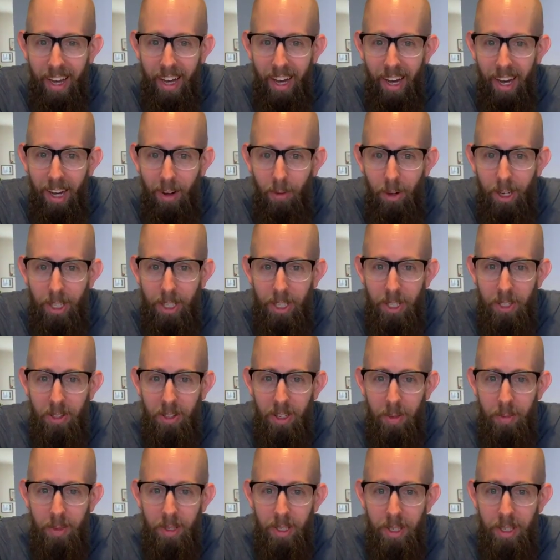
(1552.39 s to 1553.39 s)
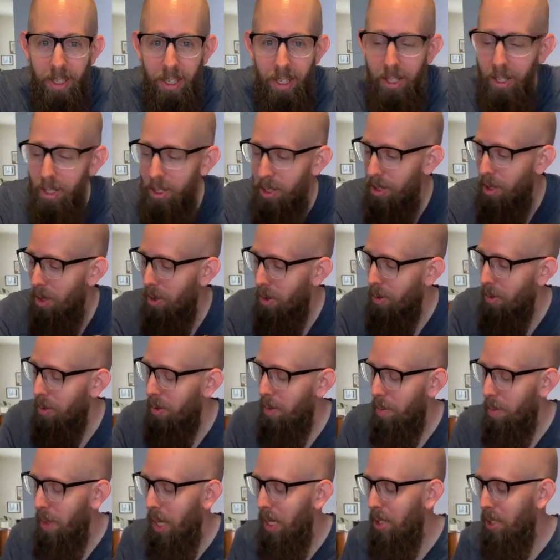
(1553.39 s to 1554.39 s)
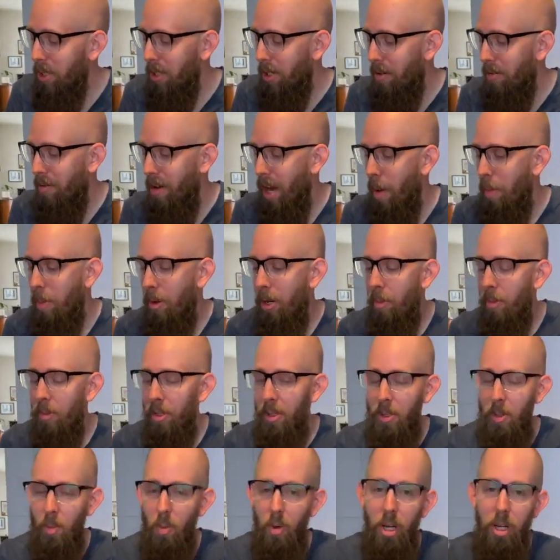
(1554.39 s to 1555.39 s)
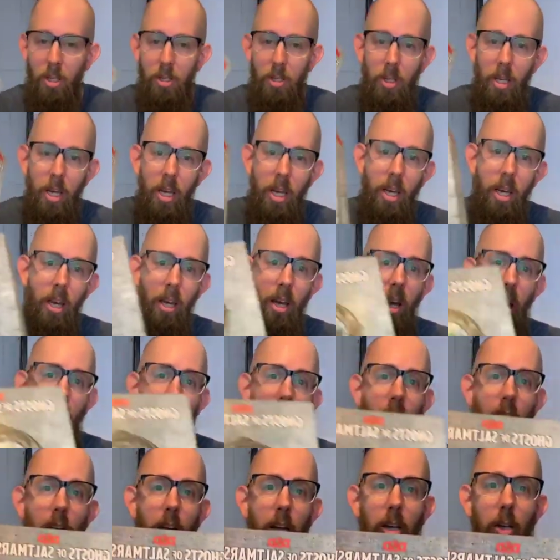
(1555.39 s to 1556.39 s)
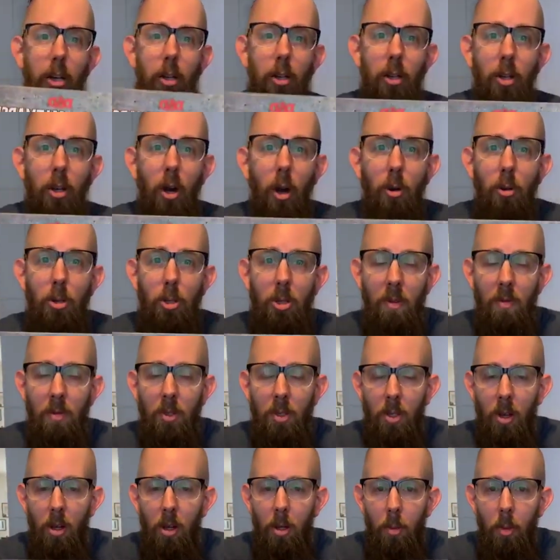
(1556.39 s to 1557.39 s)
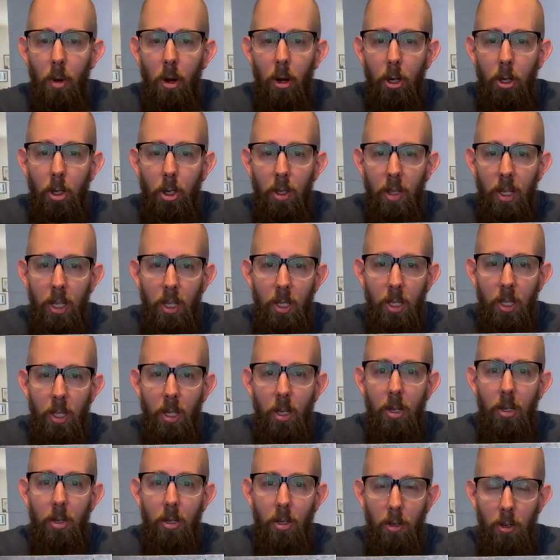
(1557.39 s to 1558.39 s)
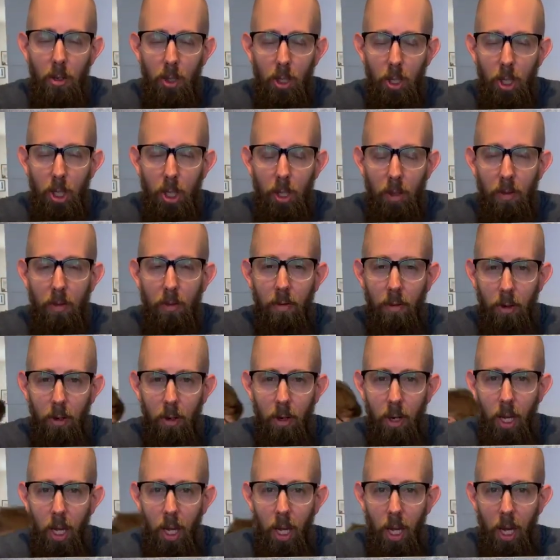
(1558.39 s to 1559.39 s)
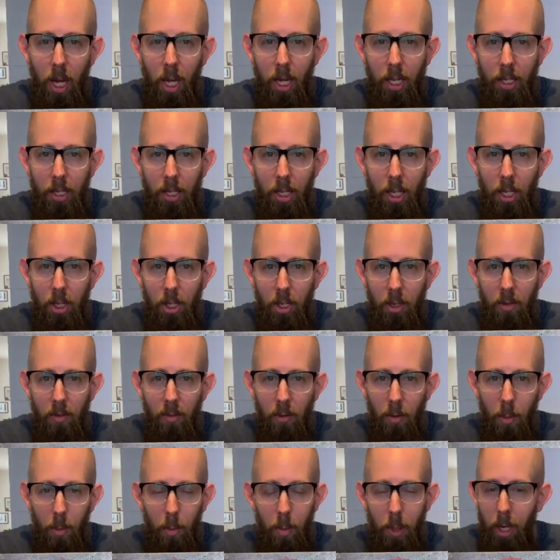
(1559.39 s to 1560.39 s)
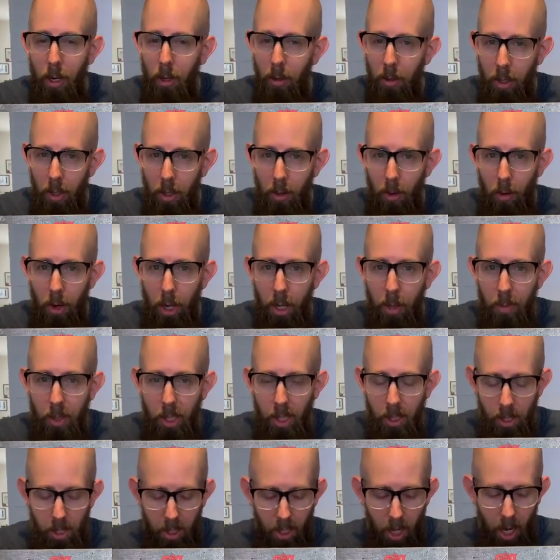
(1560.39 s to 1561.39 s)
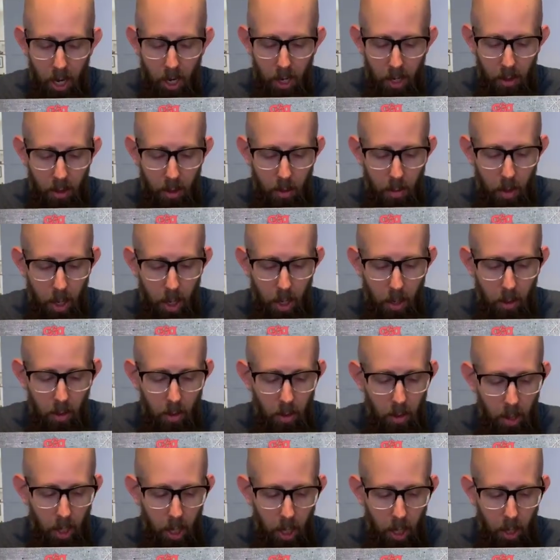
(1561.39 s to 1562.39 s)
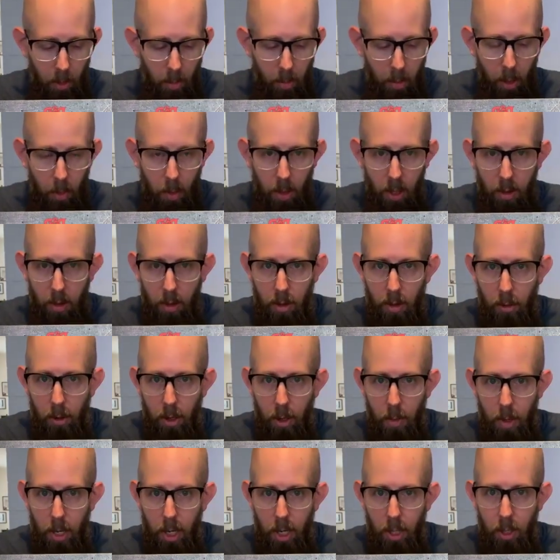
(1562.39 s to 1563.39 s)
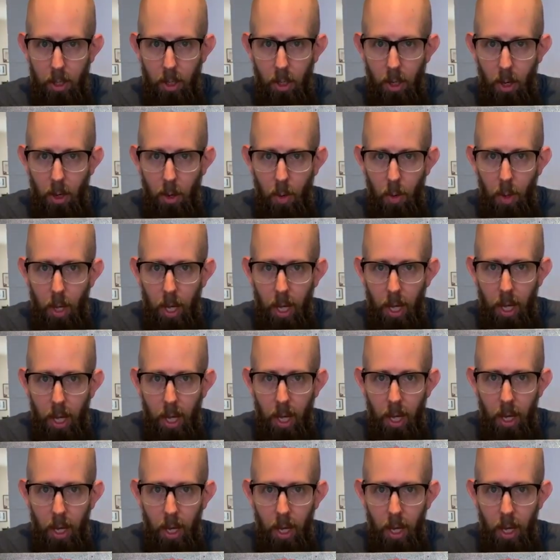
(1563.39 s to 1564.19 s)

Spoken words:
What stream is this? So basically, to wrap it up, this was Ghosts of Saltmarsh, the Sinister Silver edition from Beadle and Grimm's. I just got it in the mail maybe 30 minutes ago.